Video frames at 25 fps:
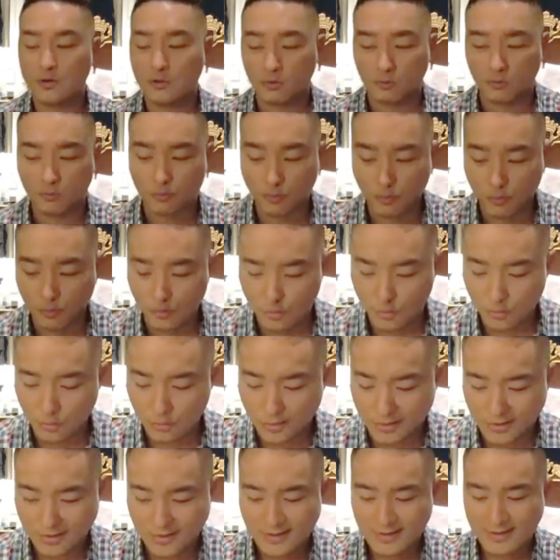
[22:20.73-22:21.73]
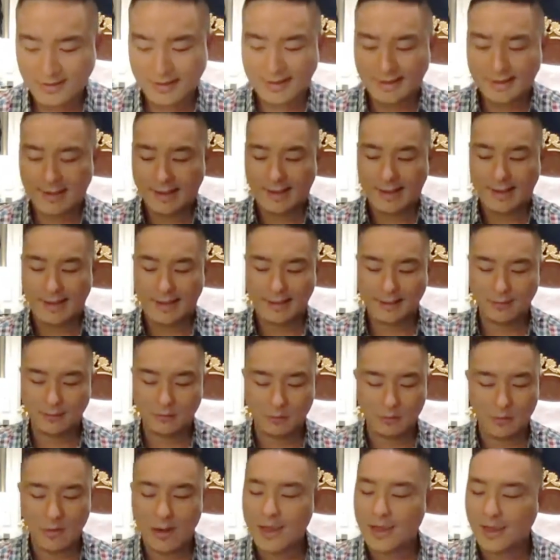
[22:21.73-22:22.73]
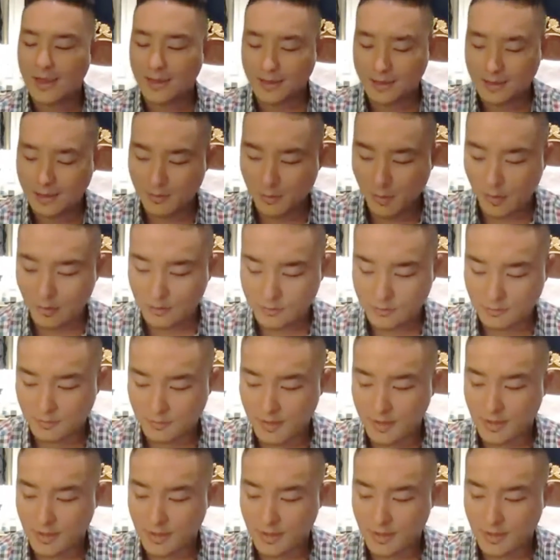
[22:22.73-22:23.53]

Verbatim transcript: are going to rule and reign.